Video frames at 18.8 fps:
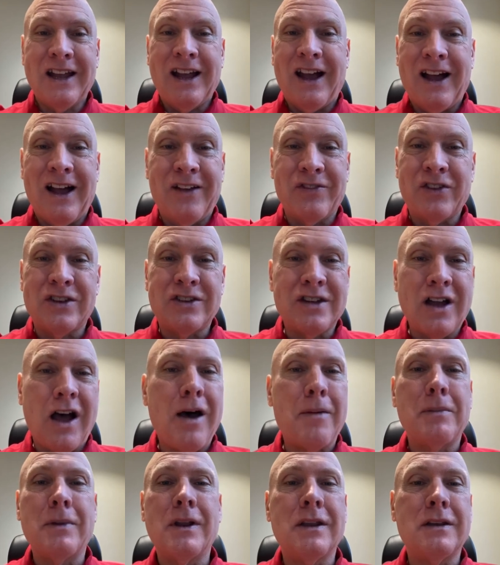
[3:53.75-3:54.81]
The
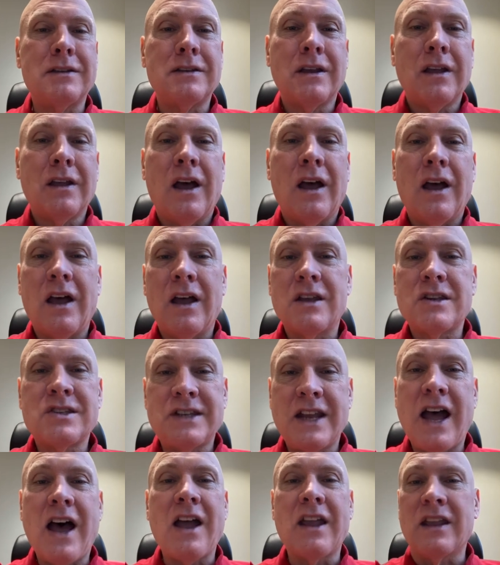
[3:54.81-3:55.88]
dominant
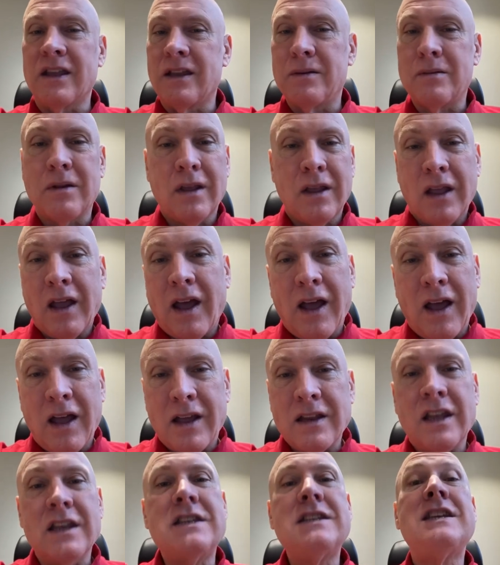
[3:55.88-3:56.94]
stallion
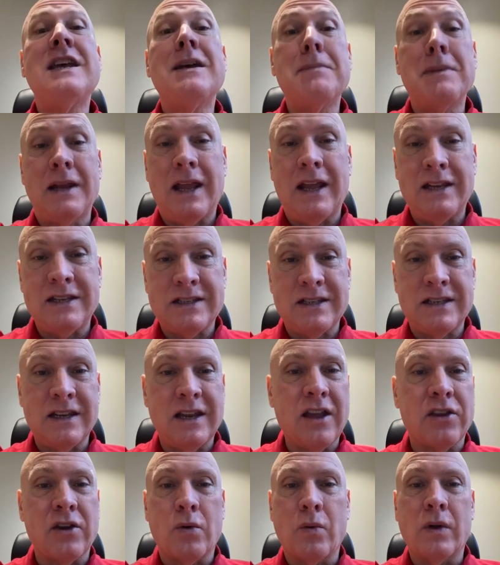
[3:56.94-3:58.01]
intimidates the
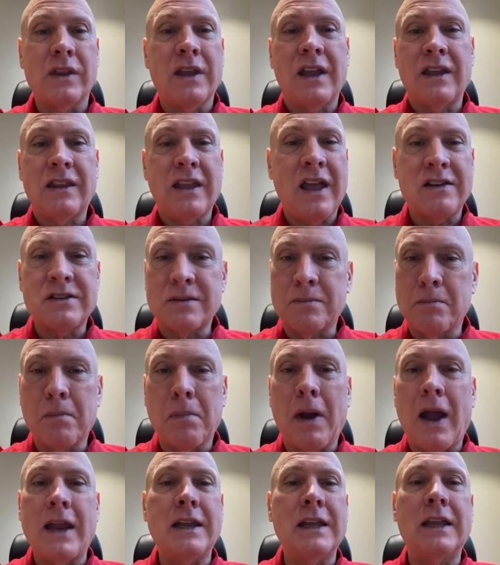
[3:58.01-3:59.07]
other one. They have some
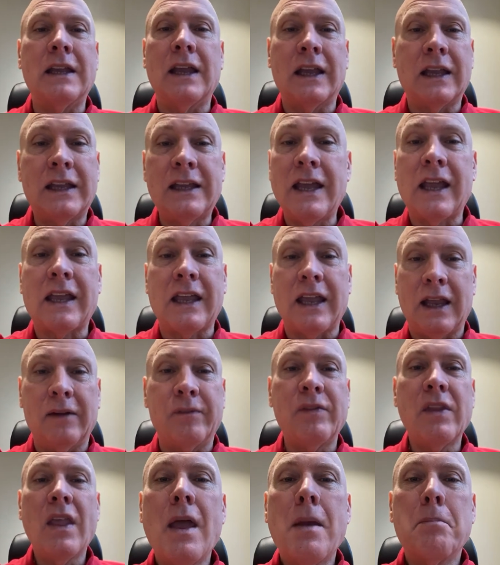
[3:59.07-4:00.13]
biting and
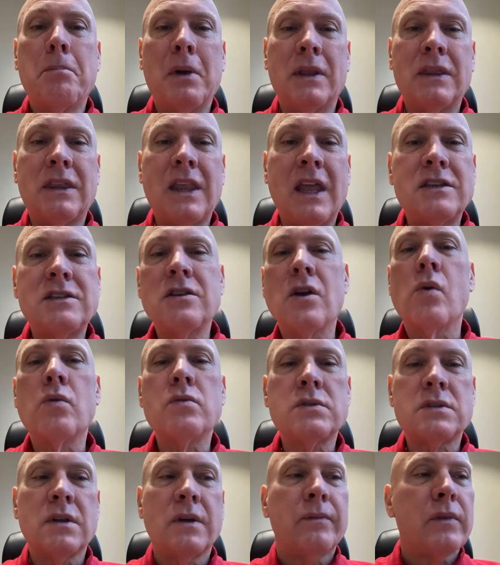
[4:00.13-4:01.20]
kicking, but they
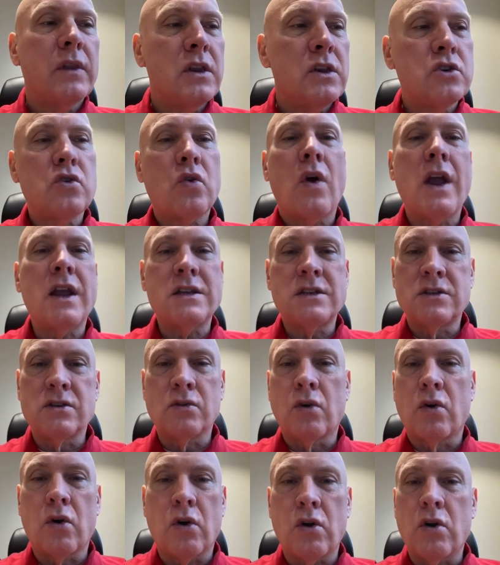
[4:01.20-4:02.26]
don't try to
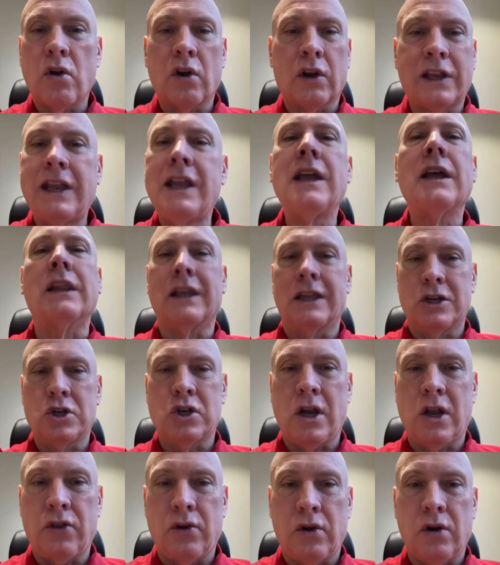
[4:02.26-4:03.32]
hurt or kill each
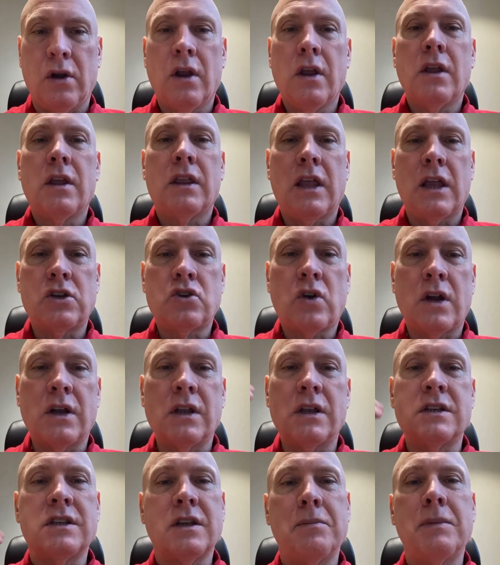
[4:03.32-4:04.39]
other. They try to
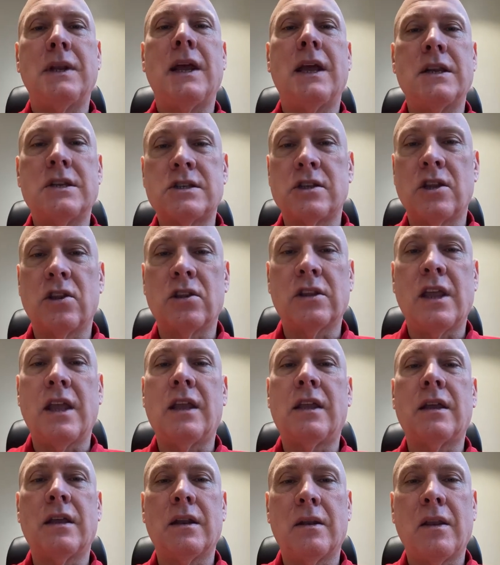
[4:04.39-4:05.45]
intimidate so that they
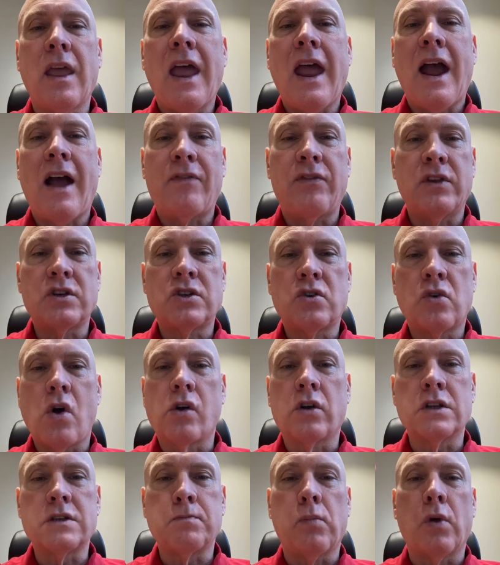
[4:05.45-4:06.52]
can have the
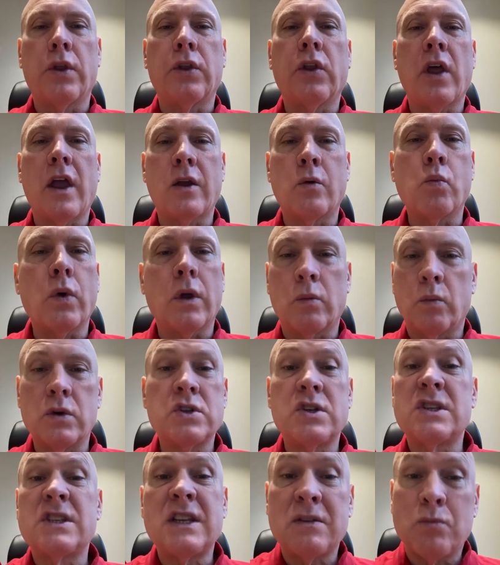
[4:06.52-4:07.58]
strongest bloodline win, which
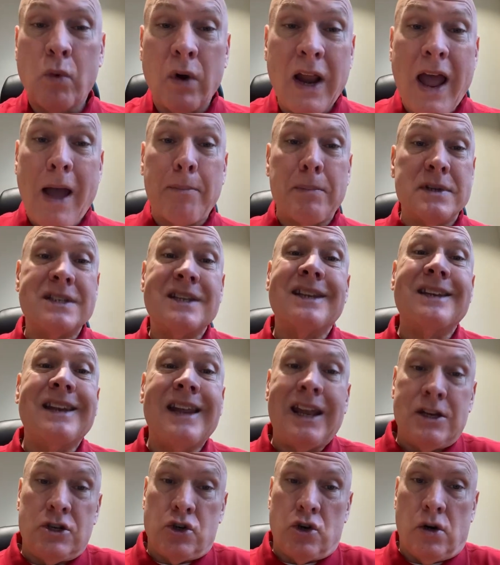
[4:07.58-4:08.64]
is what happens in
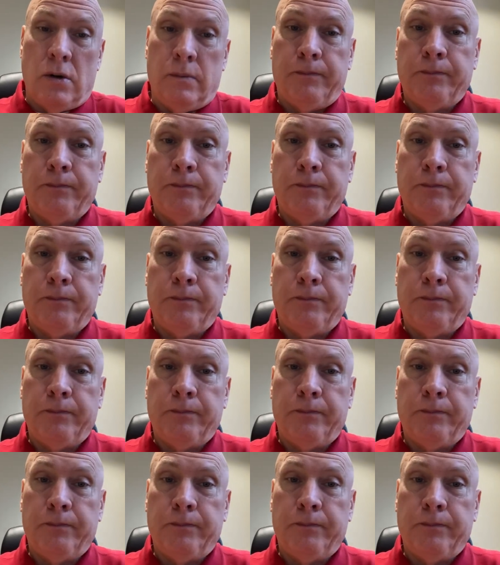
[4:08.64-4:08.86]
nature.